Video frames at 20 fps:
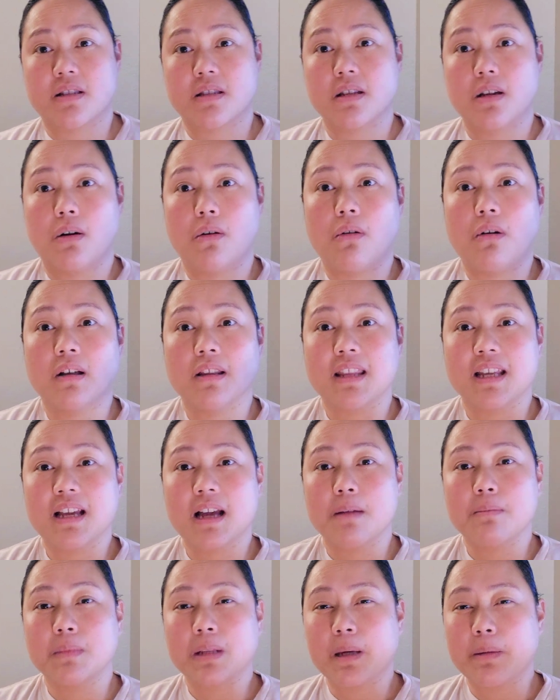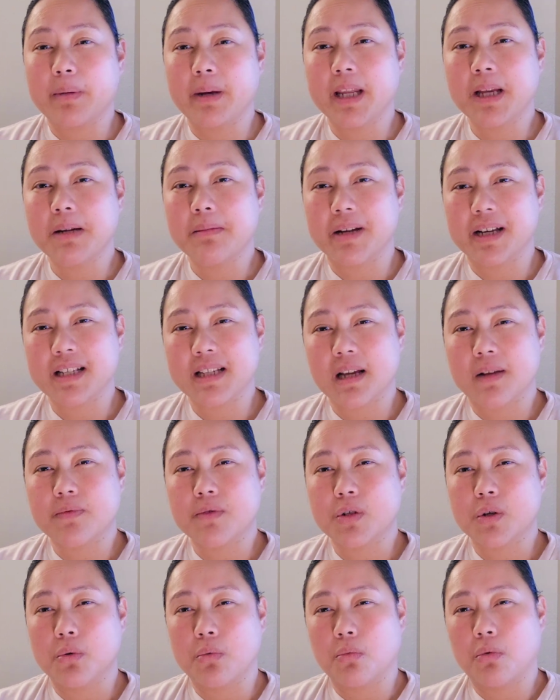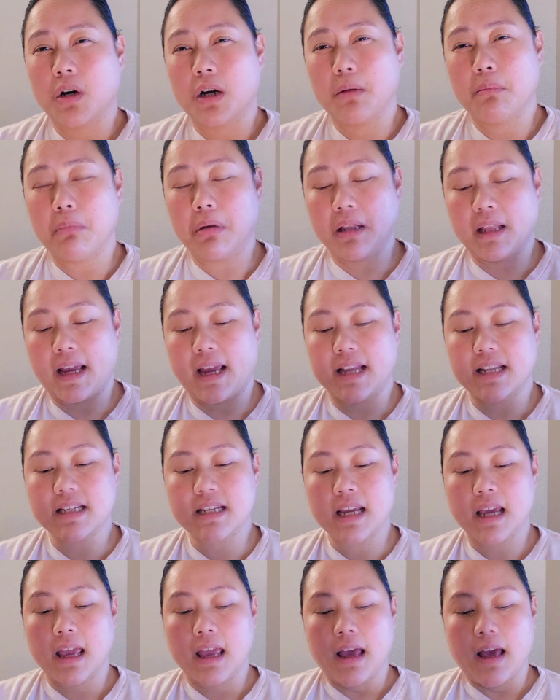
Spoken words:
So I'm limiting myself to one plant.